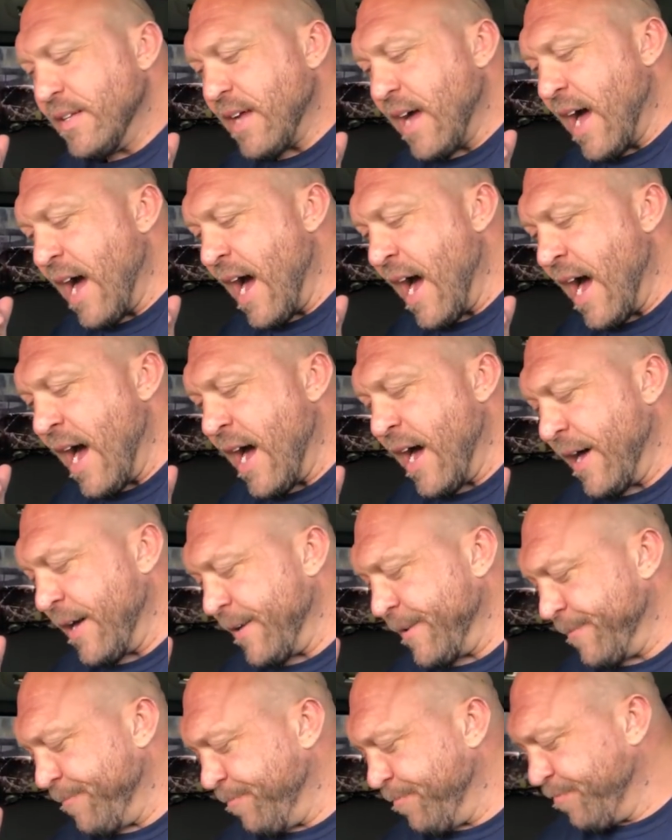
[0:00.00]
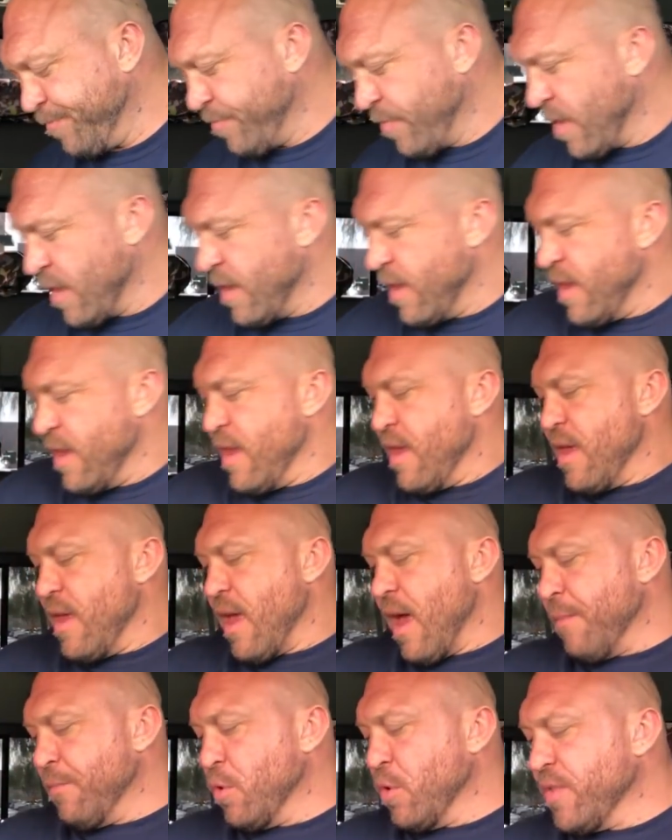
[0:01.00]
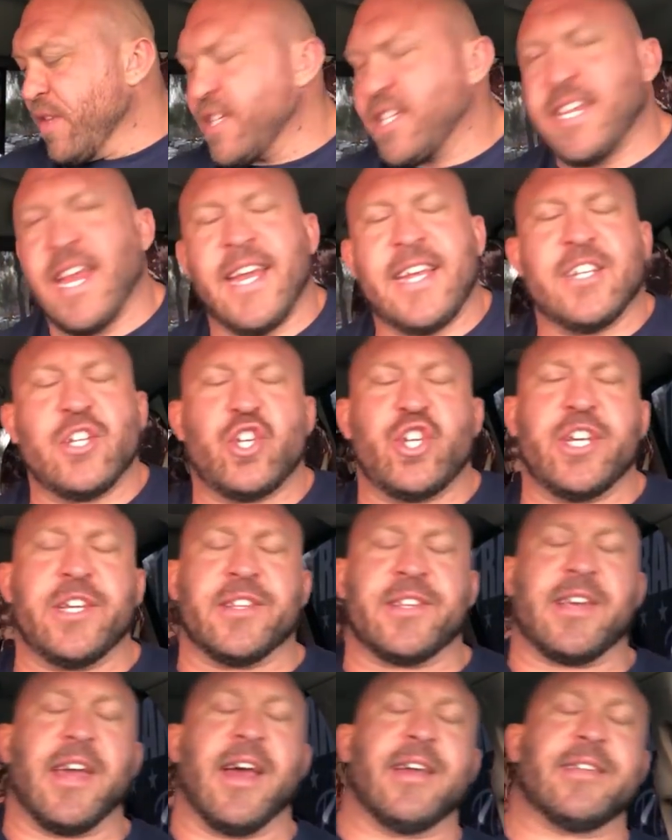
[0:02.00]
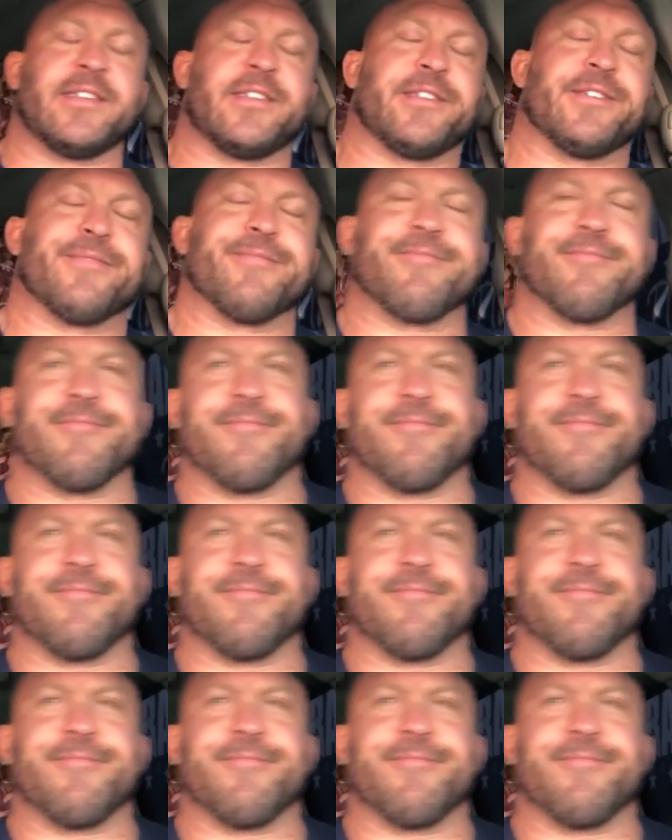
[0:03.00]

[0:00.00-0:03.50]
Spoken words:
I'm doing the steak and cheese, guys.